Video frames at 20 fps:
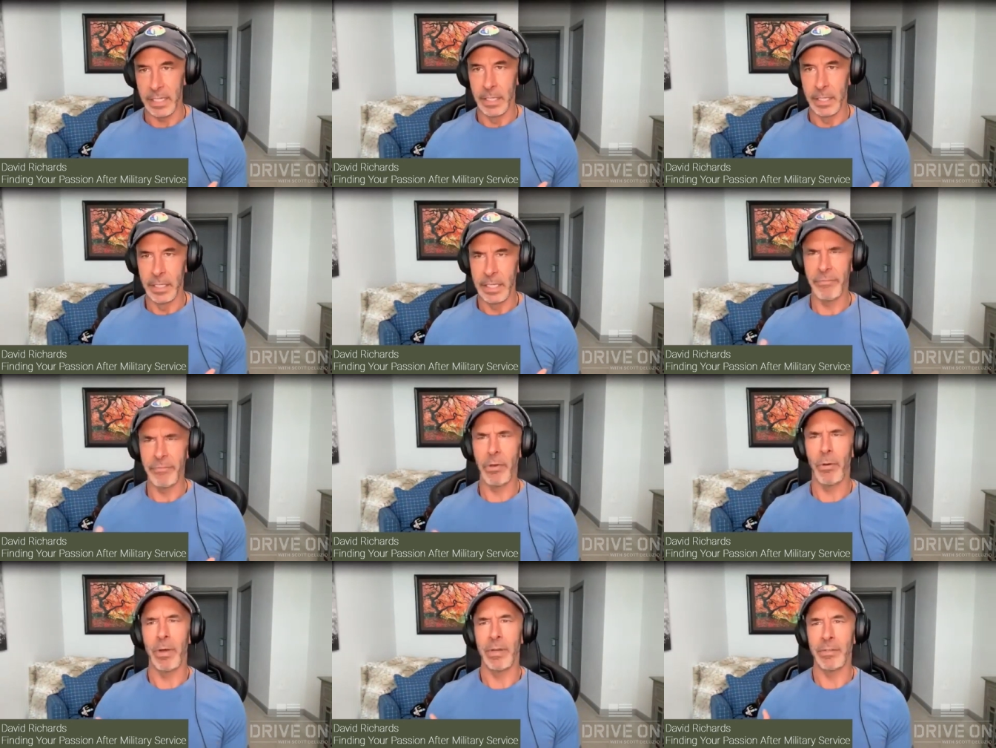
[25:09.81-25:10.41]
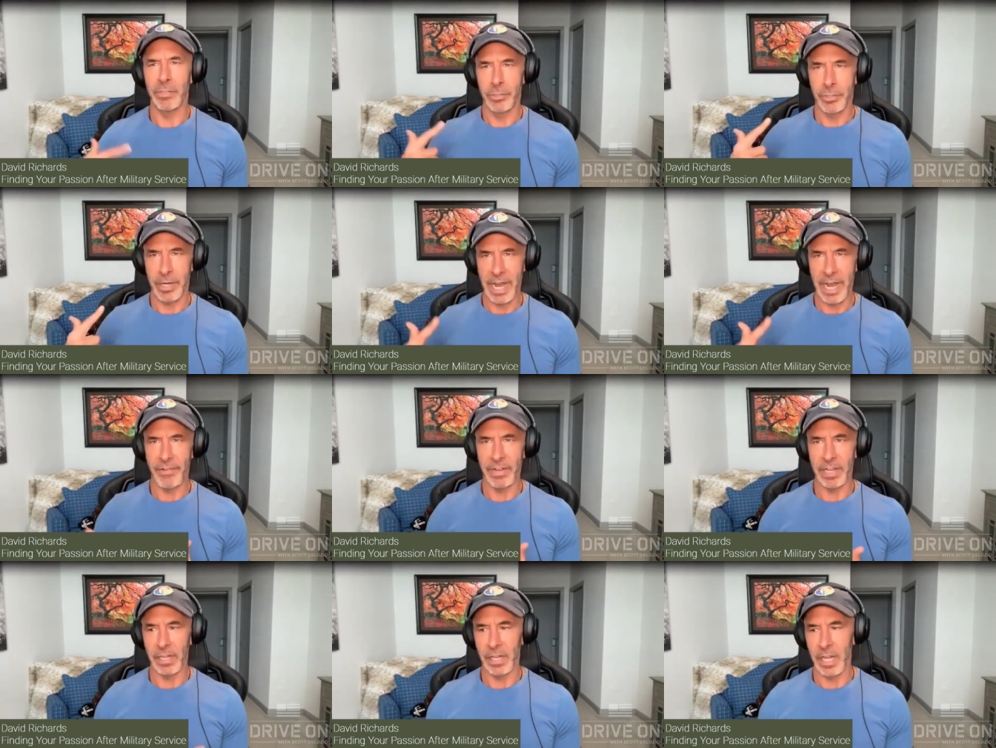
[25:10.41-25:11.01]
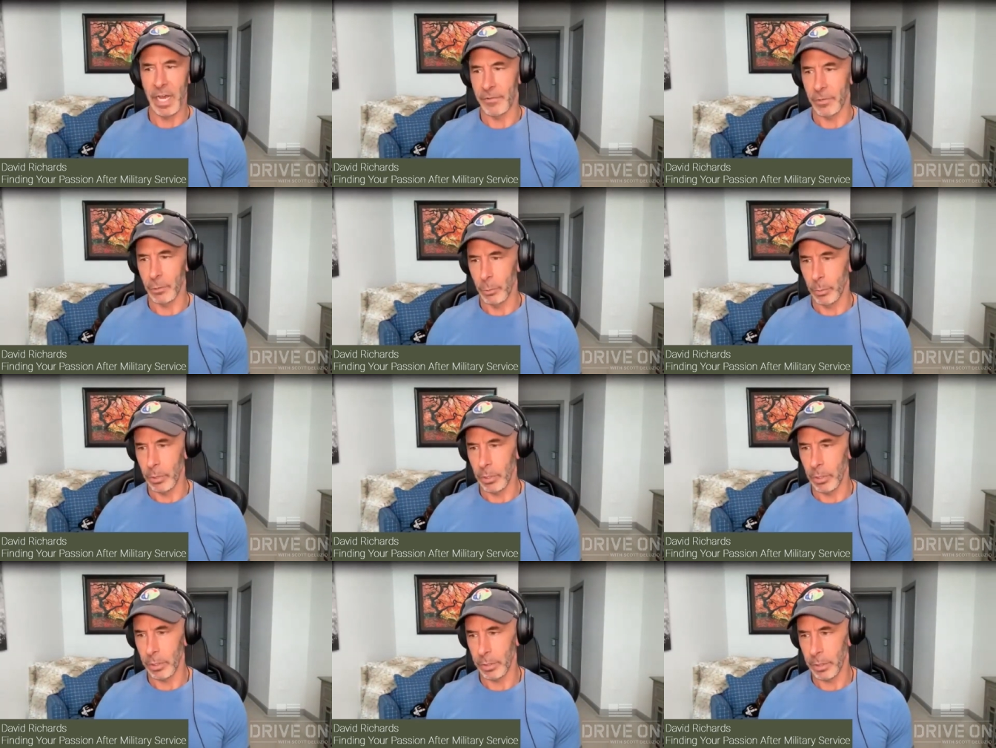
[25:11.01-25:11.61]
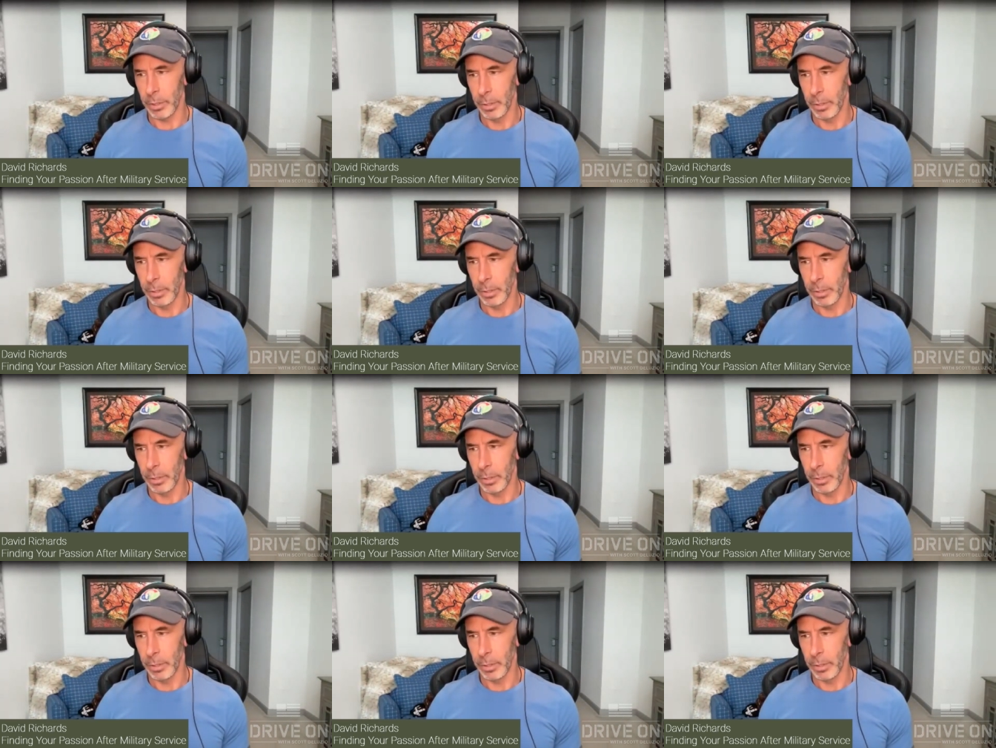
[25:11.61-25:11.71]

even though I was traveling a lot for work,